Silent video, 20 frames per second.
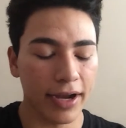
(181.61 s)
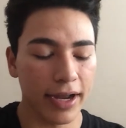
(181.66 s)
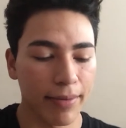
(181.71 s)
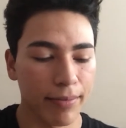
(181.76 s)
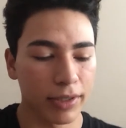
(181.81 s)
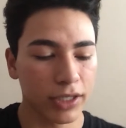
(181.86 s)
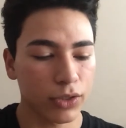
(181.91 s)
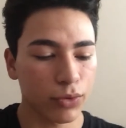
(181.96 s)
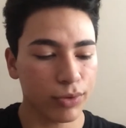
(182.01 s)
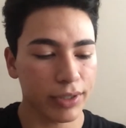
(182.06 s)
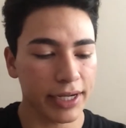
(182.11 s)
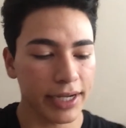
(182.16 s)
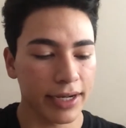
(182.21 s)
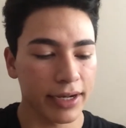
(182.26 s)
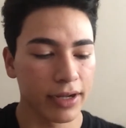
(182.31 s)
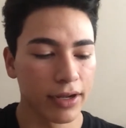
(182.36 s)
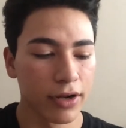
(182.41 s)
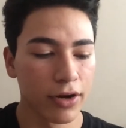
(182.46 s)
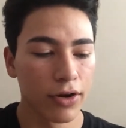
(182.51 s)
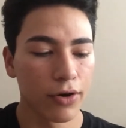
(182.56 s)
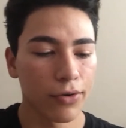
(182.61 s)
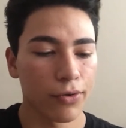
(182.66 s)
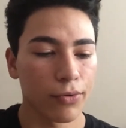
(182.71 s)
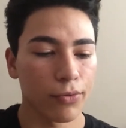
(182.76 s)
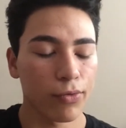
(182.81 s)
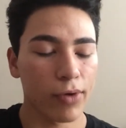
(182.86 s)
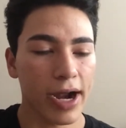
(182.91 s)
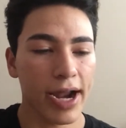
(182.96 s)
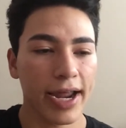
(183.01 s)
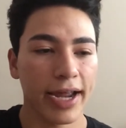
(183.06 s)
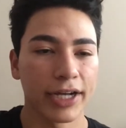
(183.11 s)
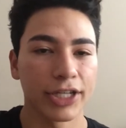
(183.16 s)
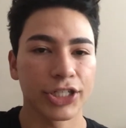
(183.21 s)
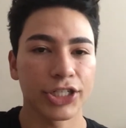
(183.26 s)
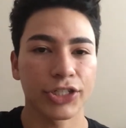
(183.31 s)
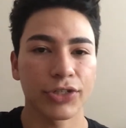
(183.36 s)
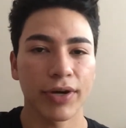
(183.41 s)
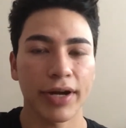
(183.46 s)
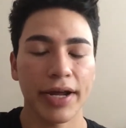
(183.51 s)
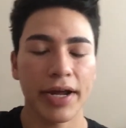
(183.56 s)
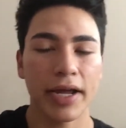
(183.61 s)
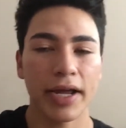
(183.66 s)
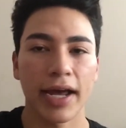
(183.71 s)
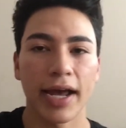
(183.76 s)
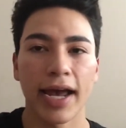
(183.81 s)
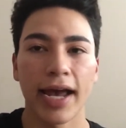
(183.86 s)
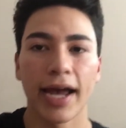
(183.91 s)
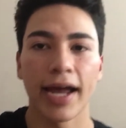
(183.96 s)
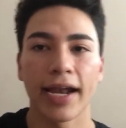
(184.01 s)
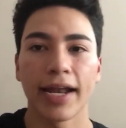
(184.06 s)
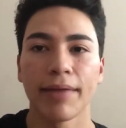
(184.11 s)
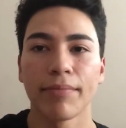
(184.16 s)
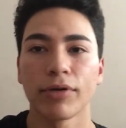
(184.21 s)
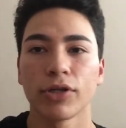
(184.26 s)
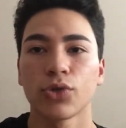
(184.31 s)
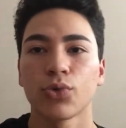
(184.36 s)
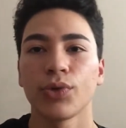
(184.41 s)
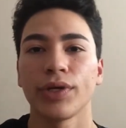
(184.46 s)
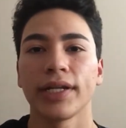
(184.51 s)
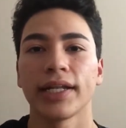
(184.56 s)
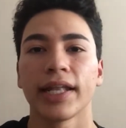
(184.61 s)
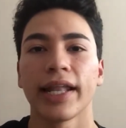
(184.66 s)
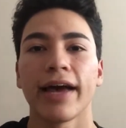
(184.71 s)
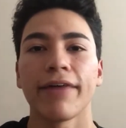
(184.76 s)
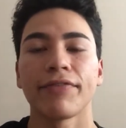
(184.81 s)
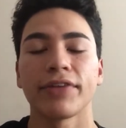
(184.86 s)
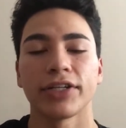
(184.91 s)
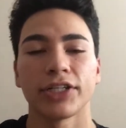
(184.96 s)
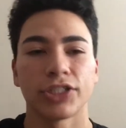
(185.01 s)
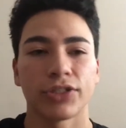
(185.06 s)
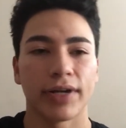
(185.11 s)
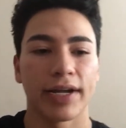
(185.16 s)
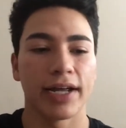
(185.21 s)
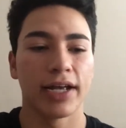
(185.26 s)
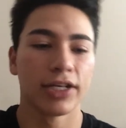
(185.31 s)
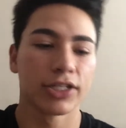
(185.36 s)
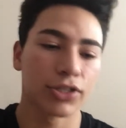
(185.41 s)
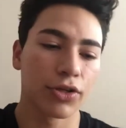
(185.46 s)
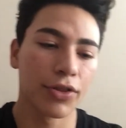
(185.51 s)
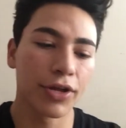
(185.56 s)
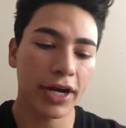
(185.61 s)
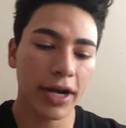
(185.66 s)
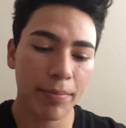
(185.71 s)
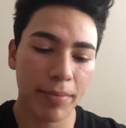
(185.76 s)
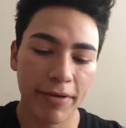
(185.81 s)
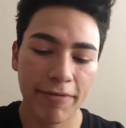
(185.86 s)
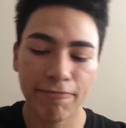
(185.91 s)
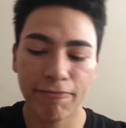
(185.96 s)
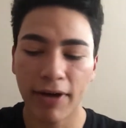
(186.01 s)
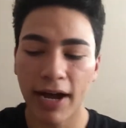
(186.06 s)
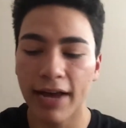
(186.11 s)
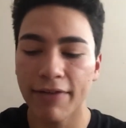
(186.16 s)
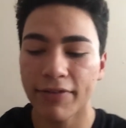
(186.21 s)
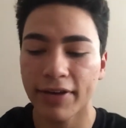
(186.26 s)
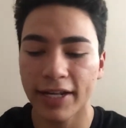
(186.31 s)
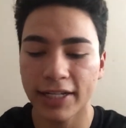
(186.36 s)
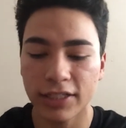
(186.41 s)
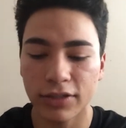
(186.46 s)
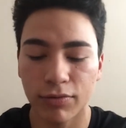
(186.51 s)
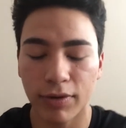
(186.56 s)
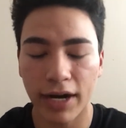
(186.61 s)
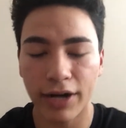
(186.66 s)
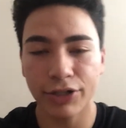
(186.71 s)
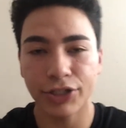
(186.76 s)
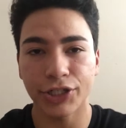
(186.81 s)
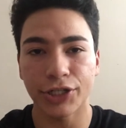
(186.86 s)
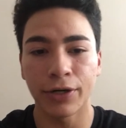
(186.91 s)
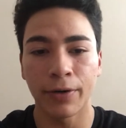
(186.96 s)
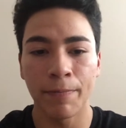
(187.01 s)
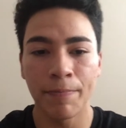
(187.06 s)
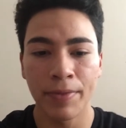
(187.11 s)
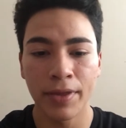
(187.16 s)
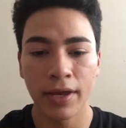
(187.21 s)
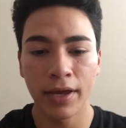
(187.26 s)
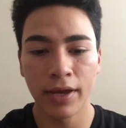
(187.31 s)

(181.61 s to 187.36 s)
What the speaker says: in between right and straight, and in between left and straight. So there could be 5 kids around you,